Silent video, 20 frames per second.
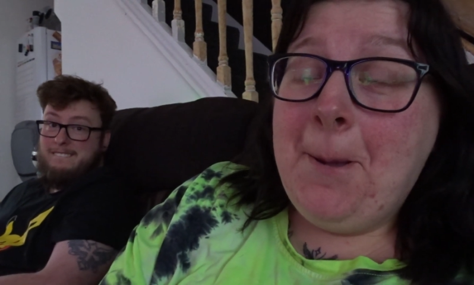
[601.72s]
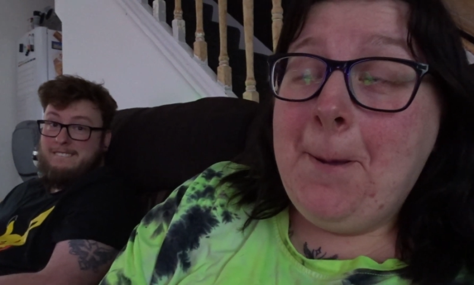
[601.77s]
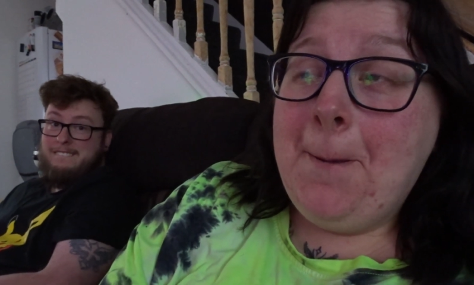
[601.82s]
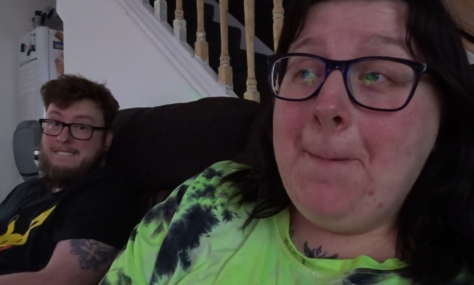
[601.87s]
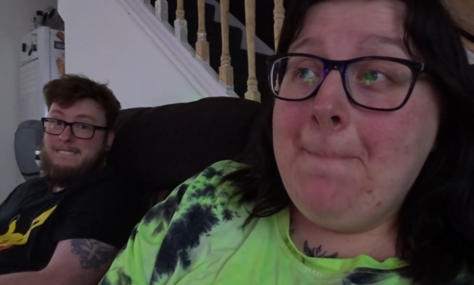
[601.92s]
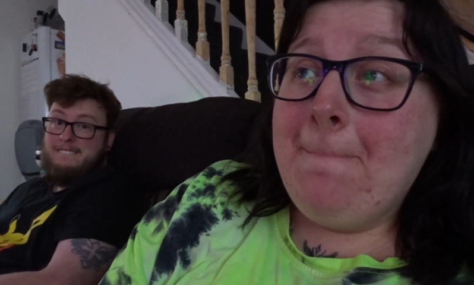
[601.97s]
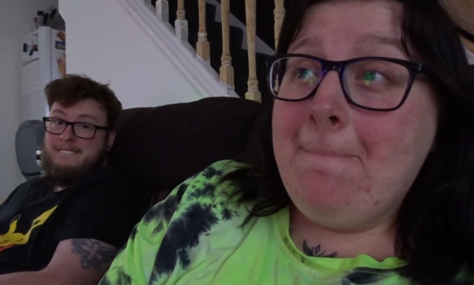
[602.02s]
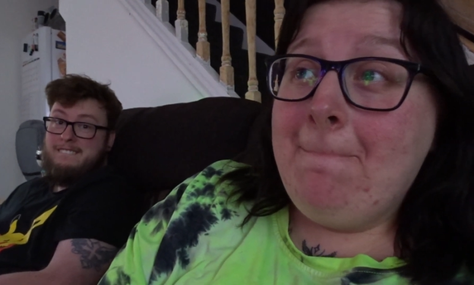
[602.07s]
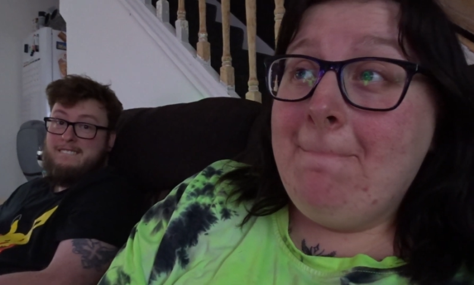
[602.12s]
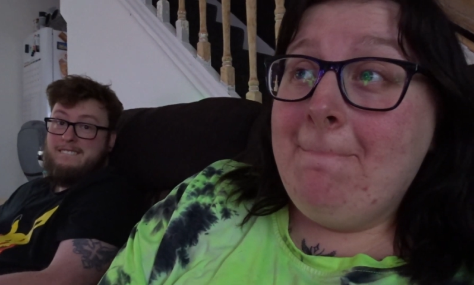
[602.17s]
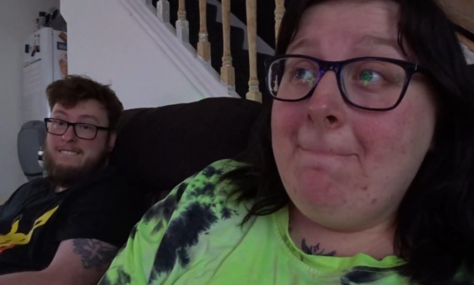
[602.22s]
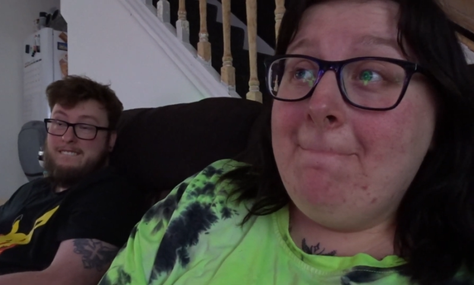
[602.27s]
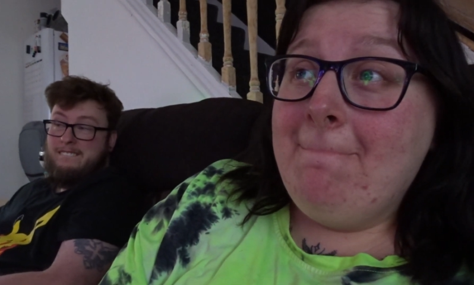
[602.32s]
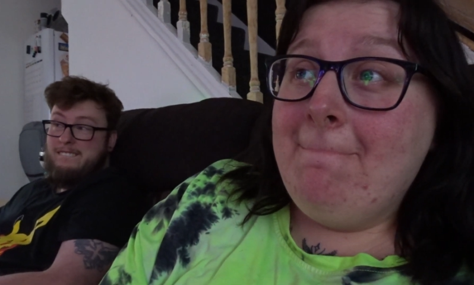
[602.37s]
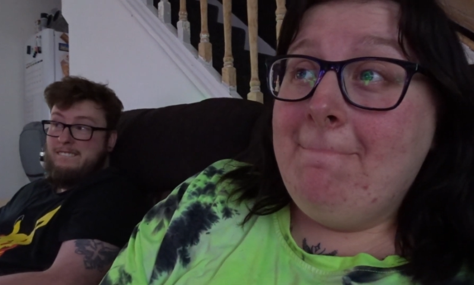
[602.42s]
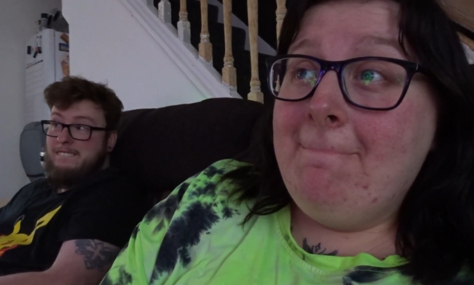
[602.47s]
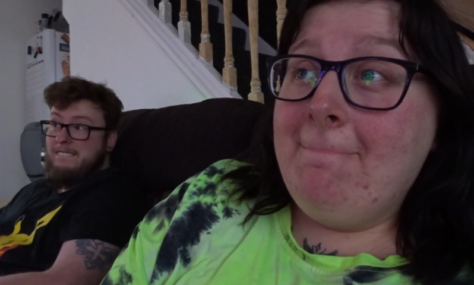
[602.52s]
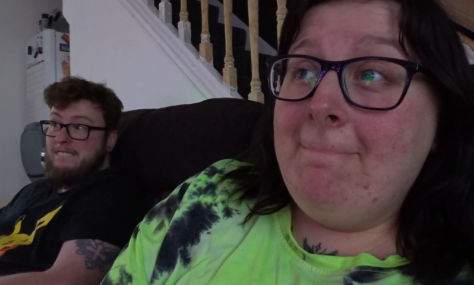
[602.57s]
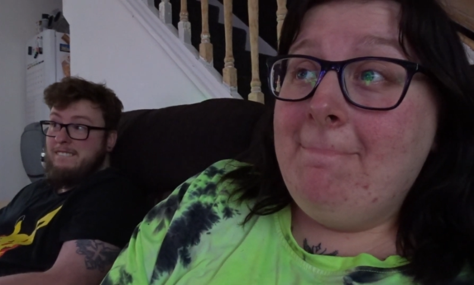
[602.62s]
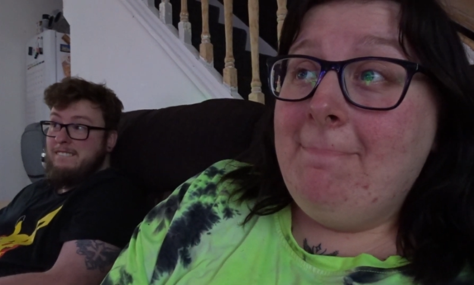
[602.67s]

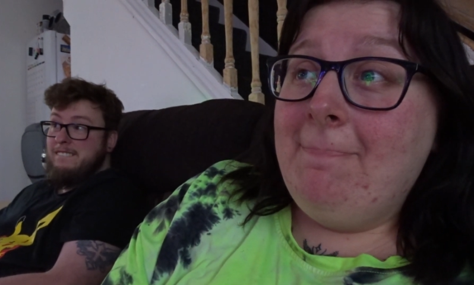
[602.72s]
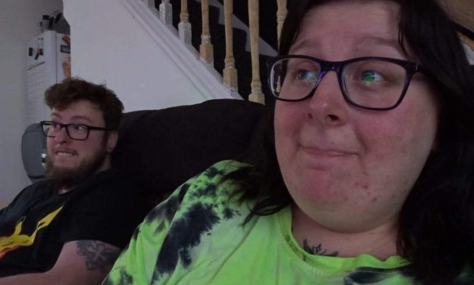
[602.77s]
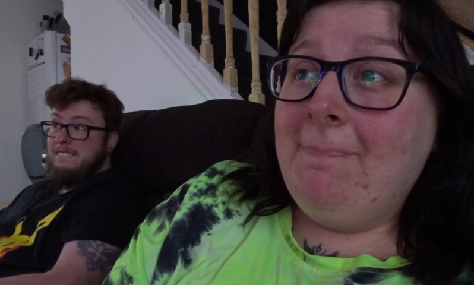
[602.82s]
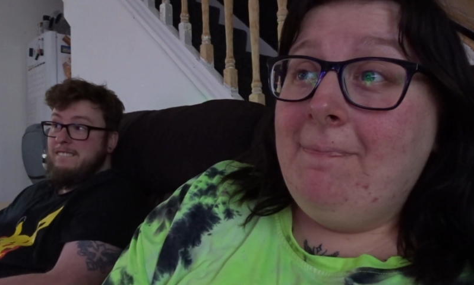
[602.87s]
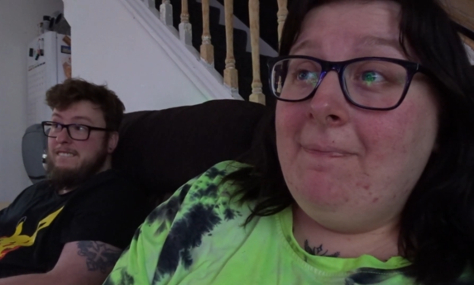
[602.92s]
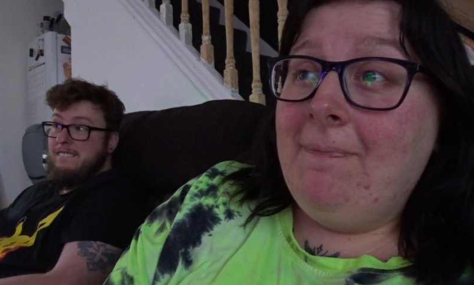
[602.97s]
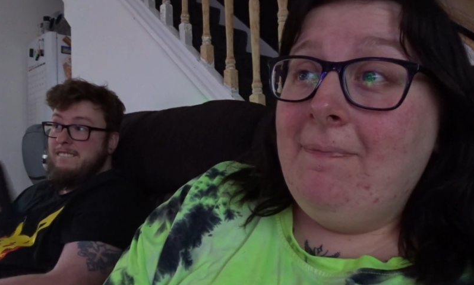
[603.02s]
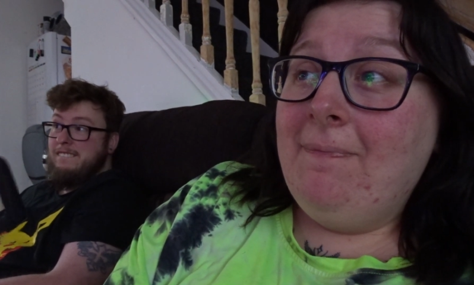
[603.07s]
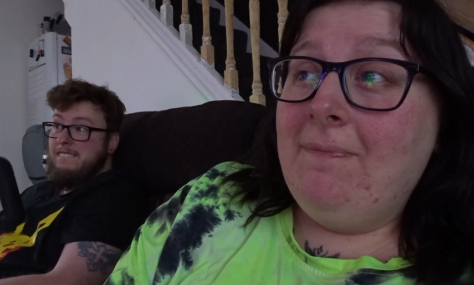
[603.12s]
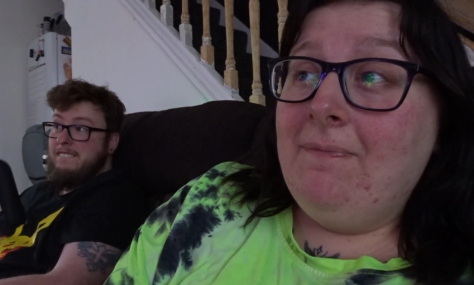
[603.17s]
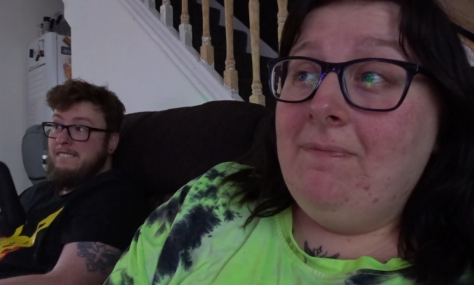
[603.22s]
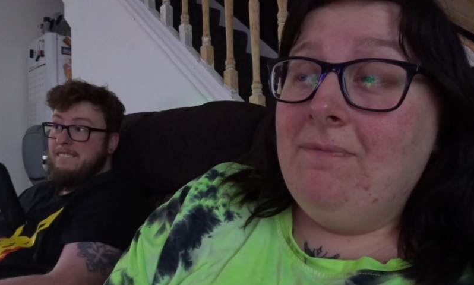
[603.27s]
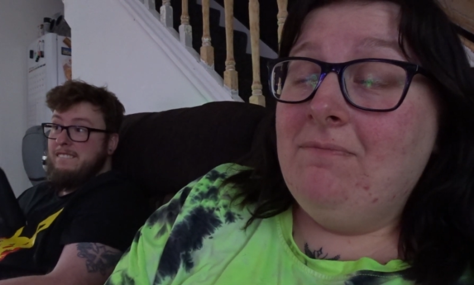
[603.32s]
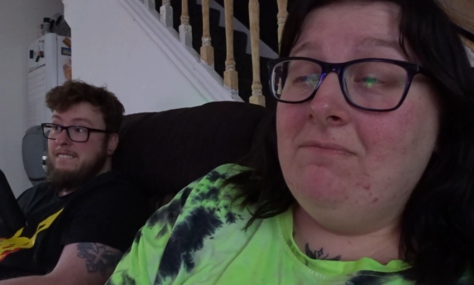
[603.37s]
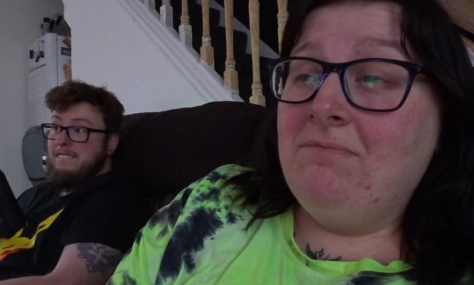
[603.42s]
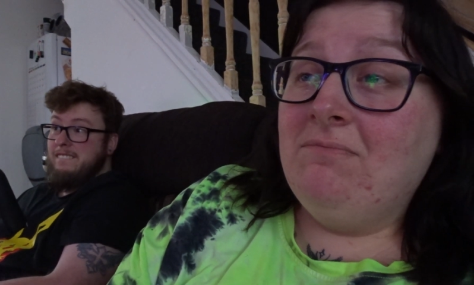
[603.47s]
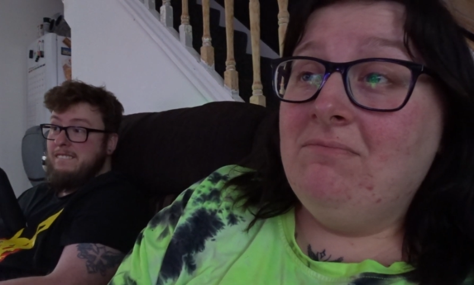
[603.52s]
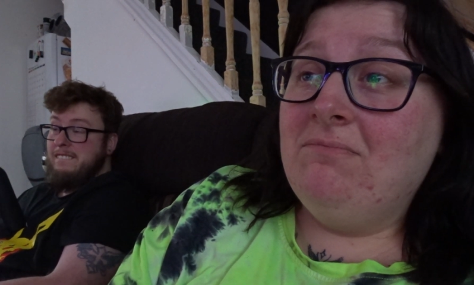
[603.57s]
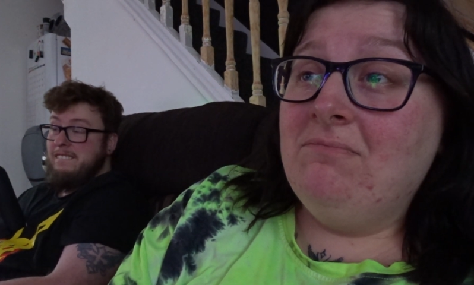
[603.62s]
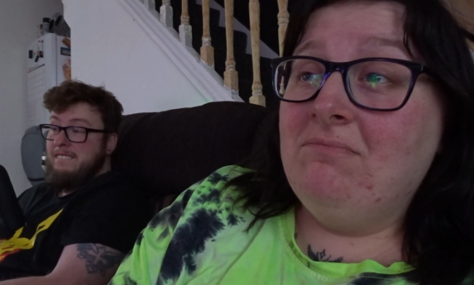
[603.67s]

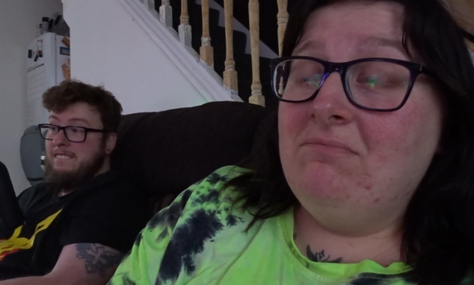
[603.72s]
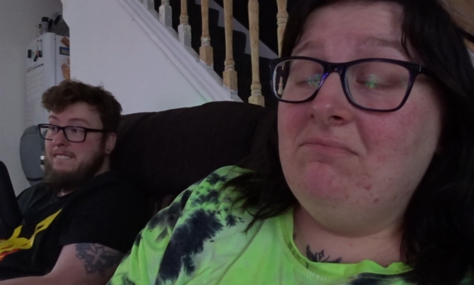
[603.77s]
(no one is talking)